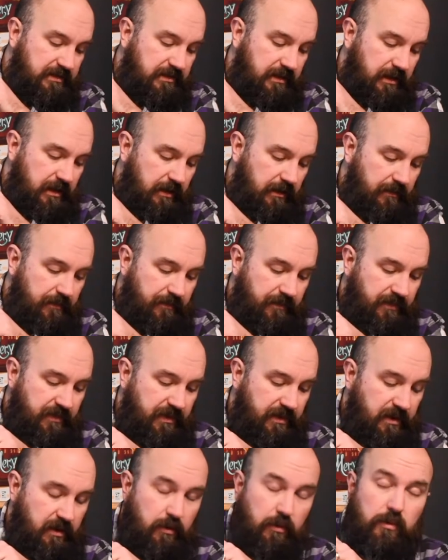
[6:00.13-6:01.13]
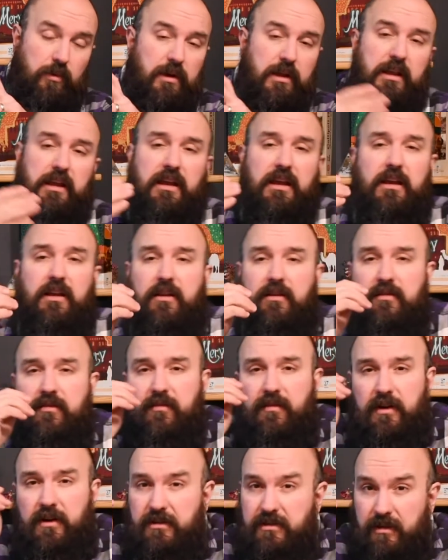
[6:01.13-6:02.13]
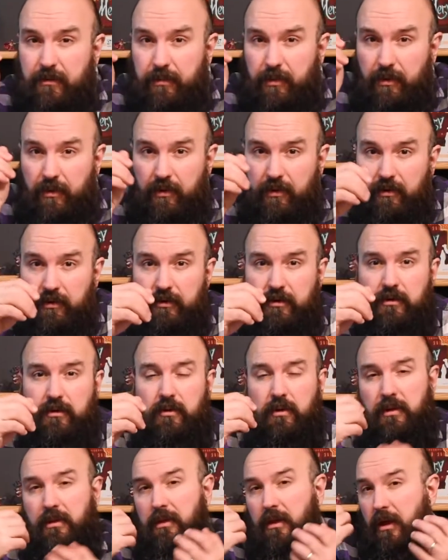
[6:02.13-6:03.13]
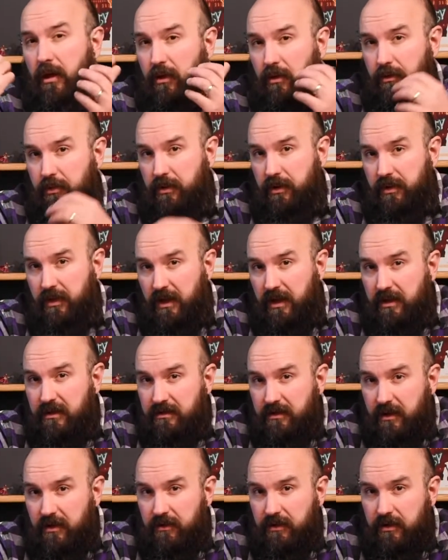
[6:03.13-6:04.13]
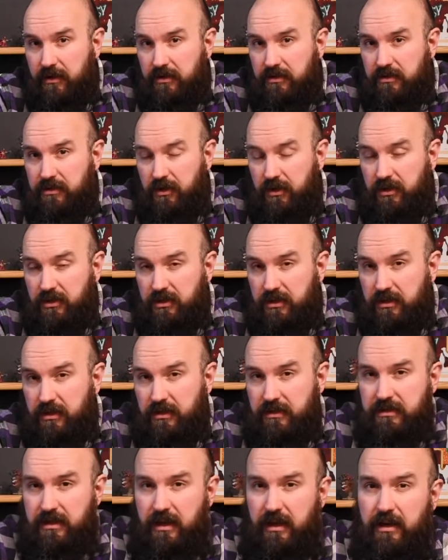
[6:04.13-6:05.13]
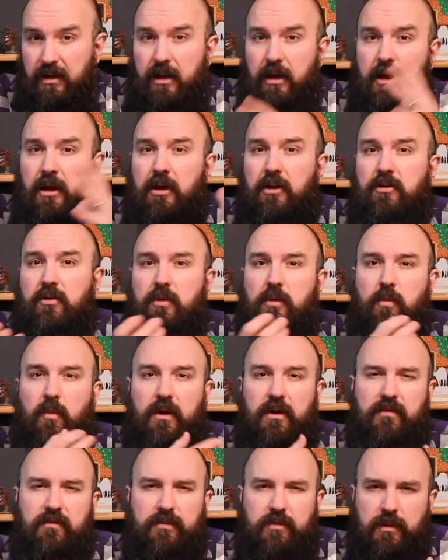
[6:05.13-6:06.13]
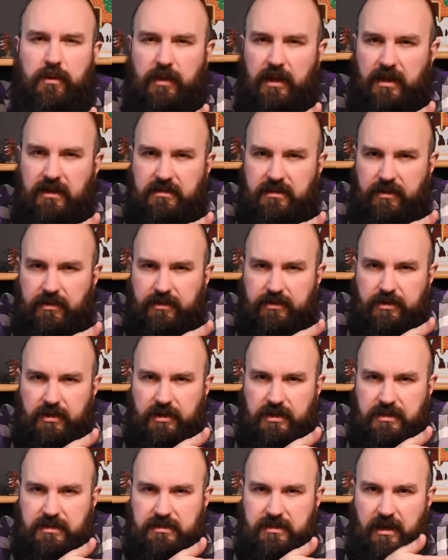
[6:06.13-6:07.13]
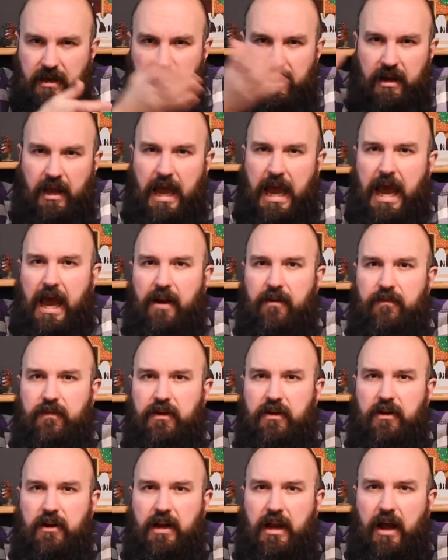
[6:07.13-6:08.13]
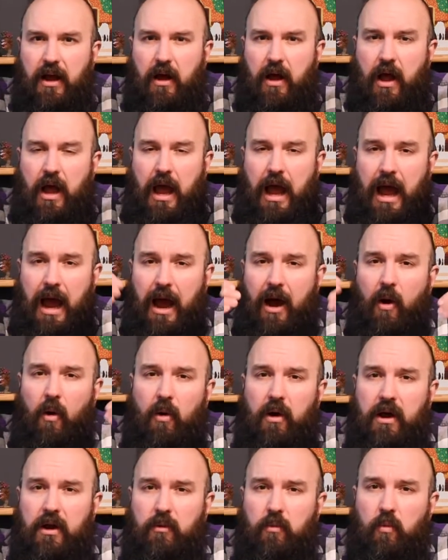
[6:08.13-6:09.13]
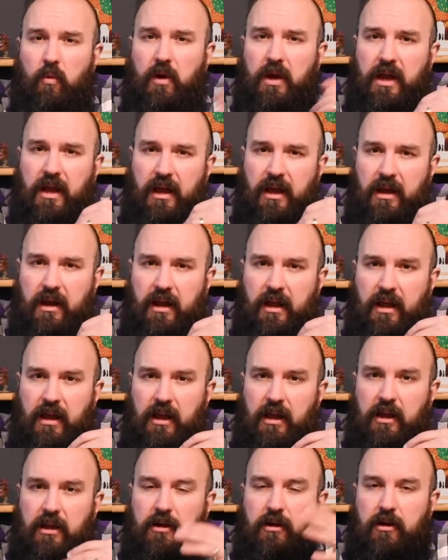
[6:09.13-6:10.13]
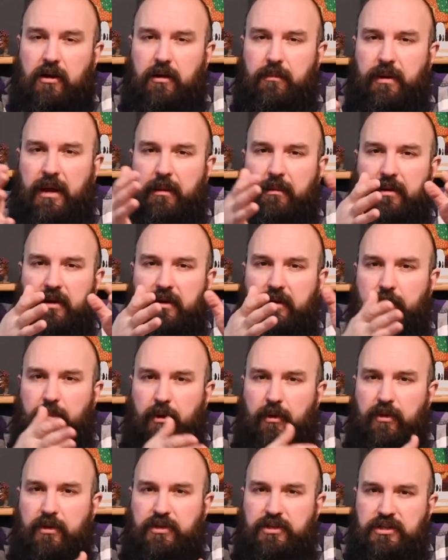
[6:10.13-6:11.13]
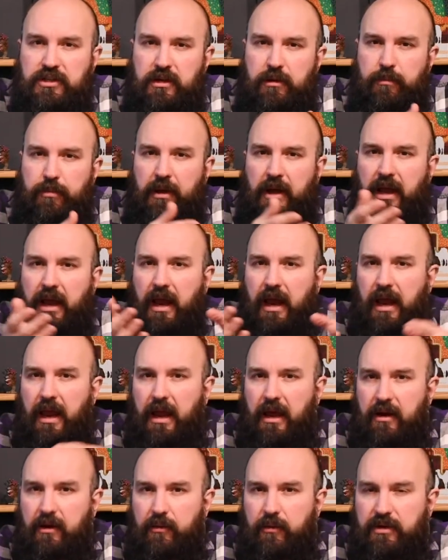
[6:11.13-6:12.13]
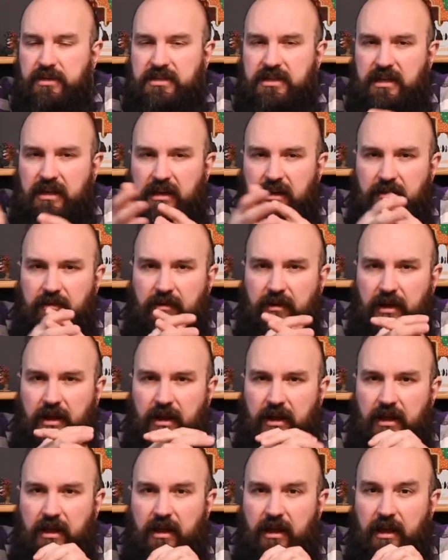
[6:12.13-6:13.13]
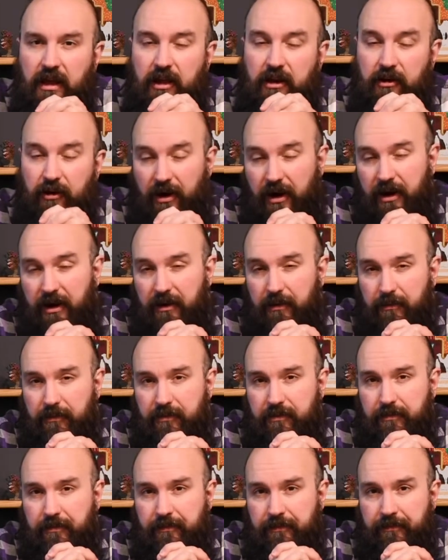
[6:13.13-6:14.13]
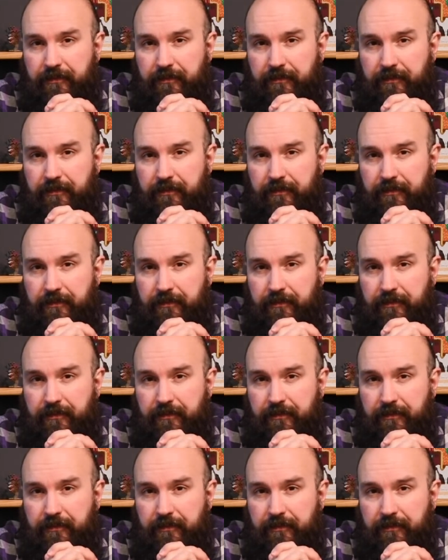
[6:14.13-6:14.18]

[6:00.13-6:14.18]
side. It really is very simple. Doing 3 things on the construction side, doing 1 of 3 things on the trucking side, and figuring out how and when you're going to be able to both ship and receive your items.